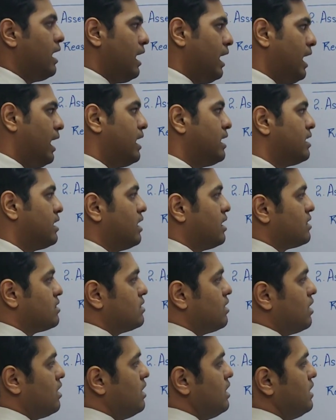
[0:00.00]
and
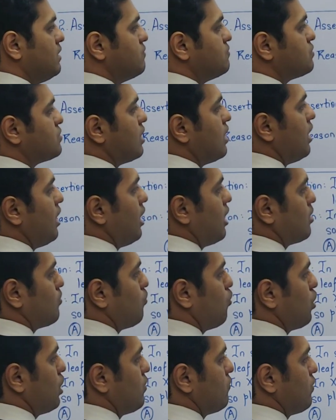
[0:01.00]
the leaves are
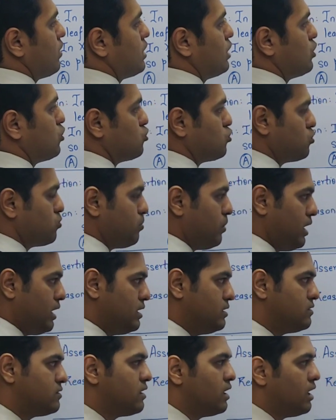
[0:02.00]
modified into
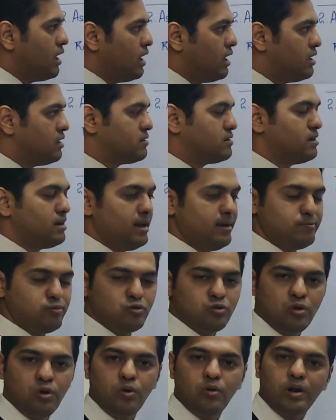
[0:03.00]
spines, it is an
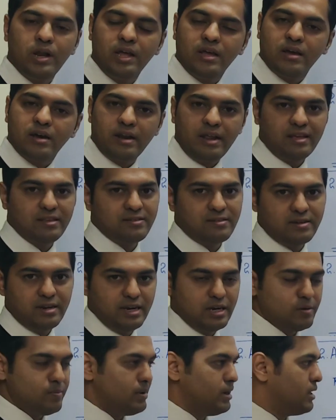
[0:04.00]
absolutely correct
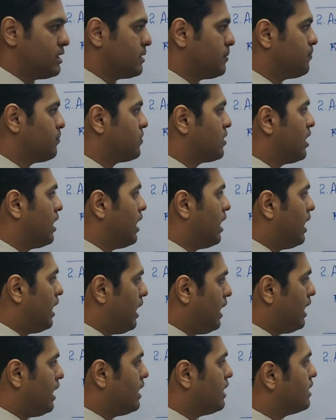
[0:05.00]
statement.
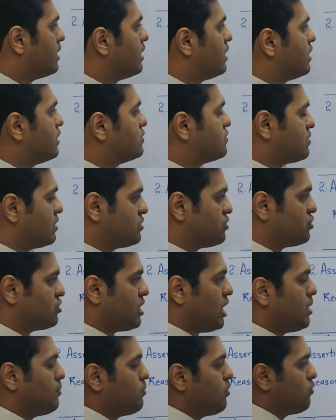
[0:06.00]
And such
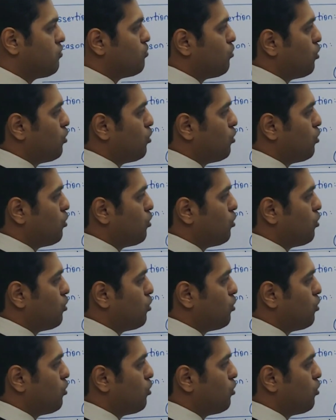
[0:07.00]
type of